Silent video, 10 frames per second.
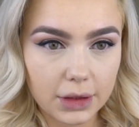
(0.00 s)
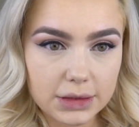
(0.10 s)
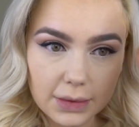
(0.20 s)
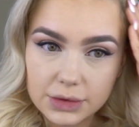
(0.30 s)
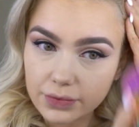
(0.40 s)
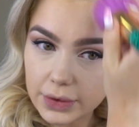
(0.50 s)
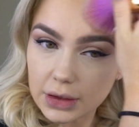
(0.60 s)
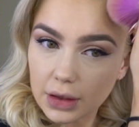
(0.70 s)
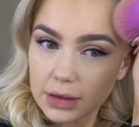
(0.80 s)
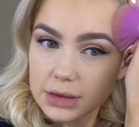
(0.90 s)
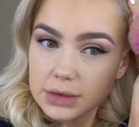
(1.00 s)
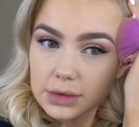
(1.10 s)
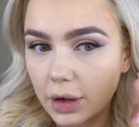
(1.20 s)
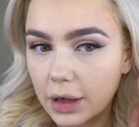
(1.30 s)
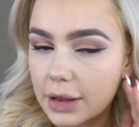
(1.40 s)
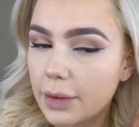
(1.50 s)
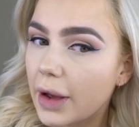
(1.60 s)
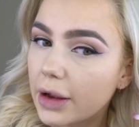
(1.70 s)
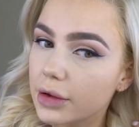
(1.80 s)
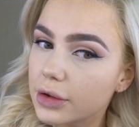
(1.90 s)
It smells really nice. Okay, that
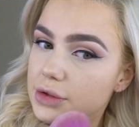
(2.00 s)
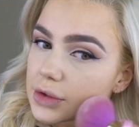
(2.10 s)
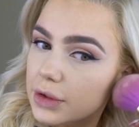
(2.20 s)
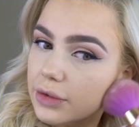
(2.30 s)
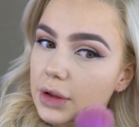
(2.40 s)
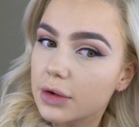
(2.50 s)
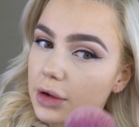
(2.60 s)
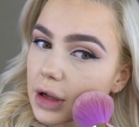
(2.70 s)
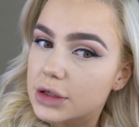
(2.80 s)
powder looks really good.